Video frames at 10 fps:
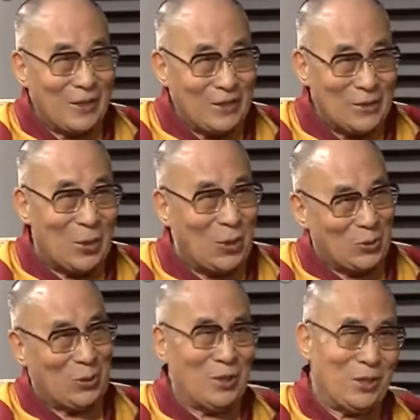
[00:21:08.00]
So
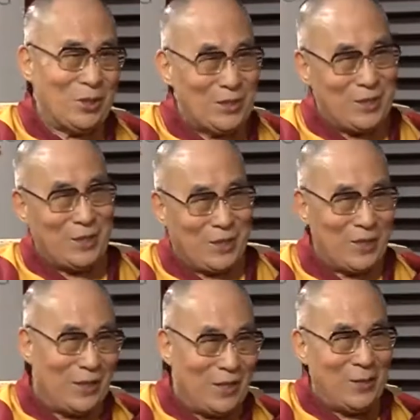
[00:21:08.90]
she
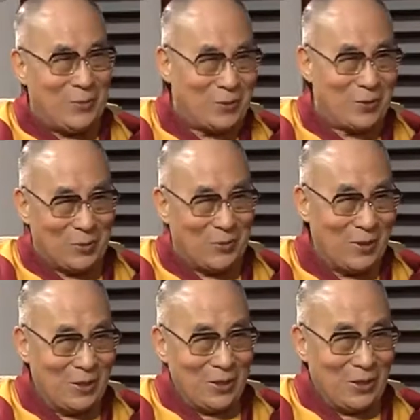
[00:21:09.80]
a little bit sort
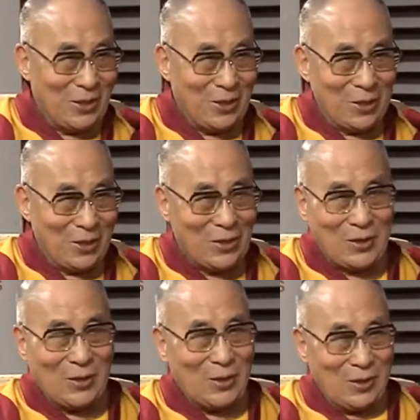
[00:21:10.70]
of
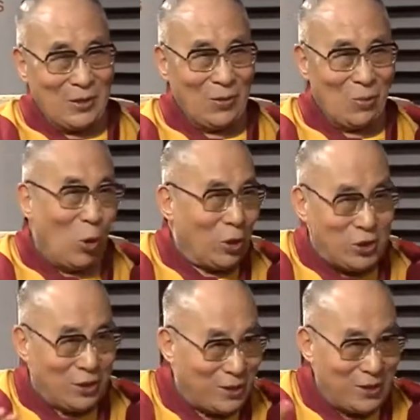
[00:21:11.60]

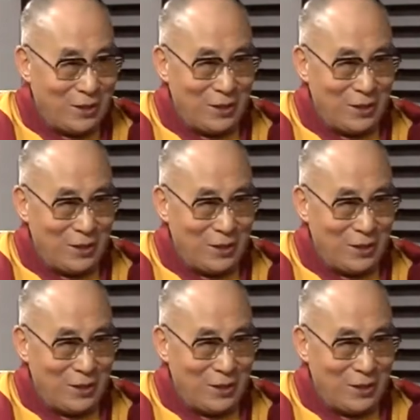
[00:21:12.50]
cautious,